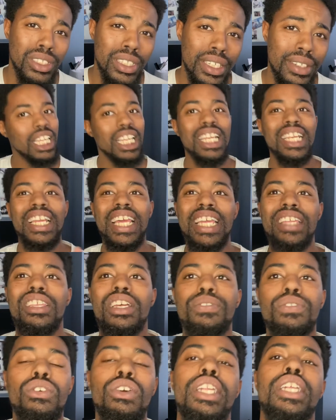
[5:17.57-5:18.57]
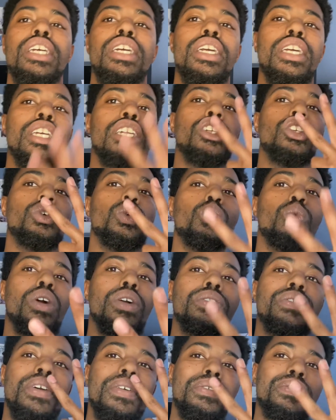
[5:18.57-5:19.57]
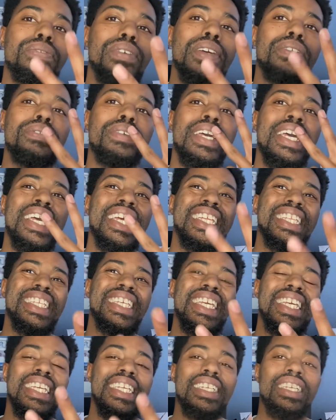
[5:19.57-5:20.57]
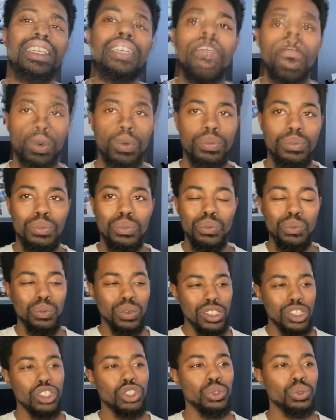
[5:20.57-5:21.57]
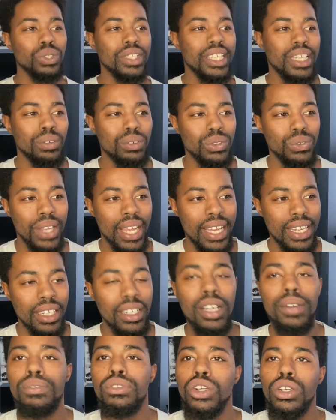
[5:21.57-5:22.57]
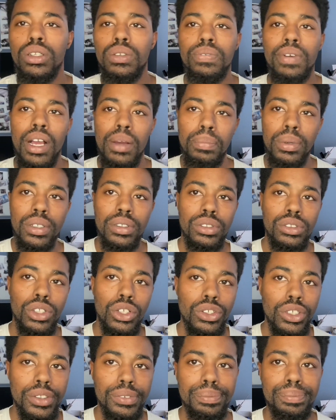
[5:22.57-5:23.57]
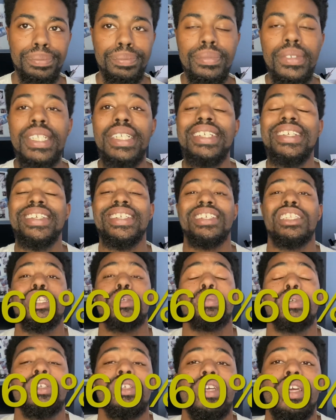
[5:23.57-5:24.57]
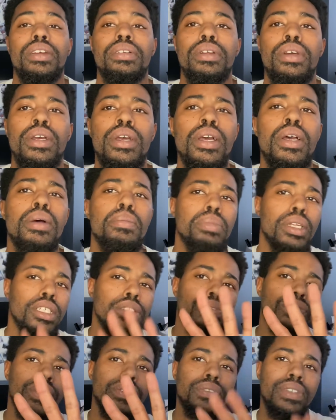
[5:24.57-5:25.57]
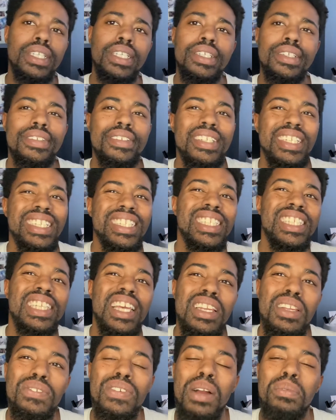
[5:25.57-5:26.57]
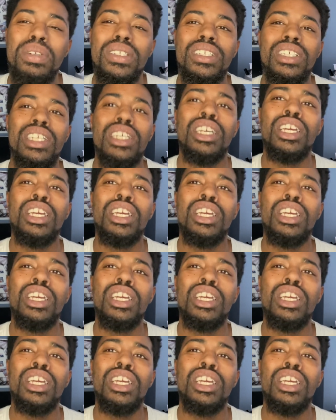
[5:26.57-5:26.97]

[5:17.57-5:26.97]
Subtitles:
Length of credit is worth 15. So what do you get when you add it up? 35 plus 30 is 60%. Plus 15 is 75%.